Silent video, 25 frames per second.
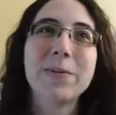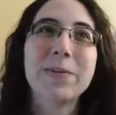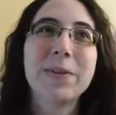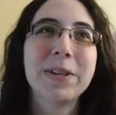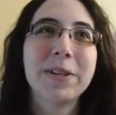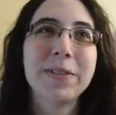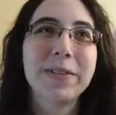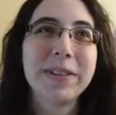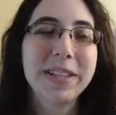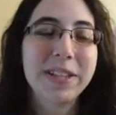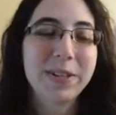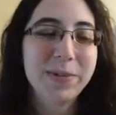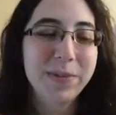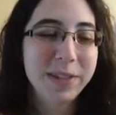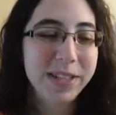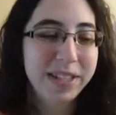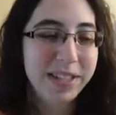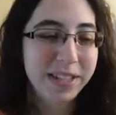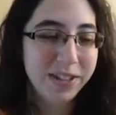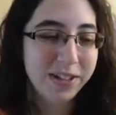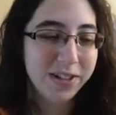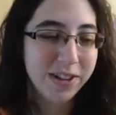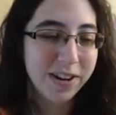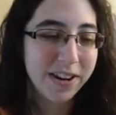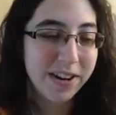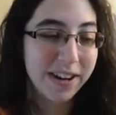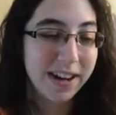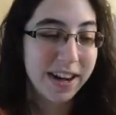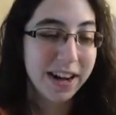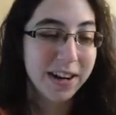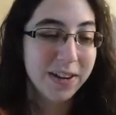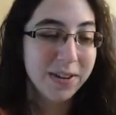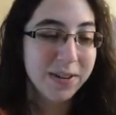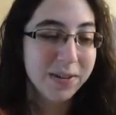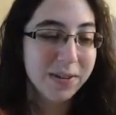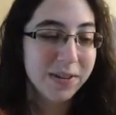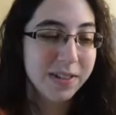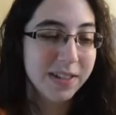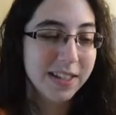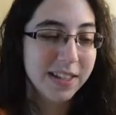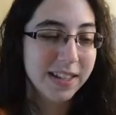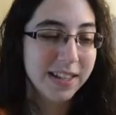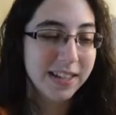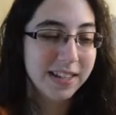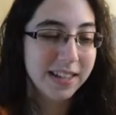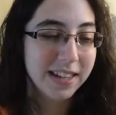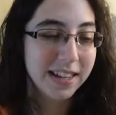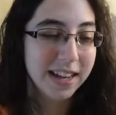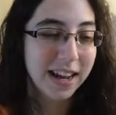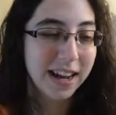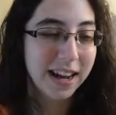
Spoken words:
motivates me to draw? I was